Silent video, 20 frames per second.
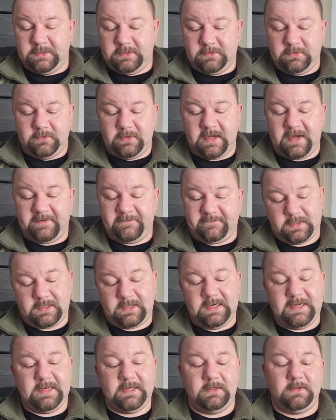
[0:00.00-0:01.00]
to have
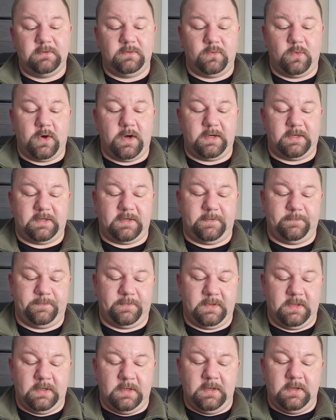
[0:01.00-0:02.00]
clean water.
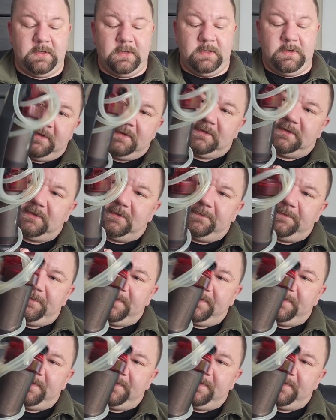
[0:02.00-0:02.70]
So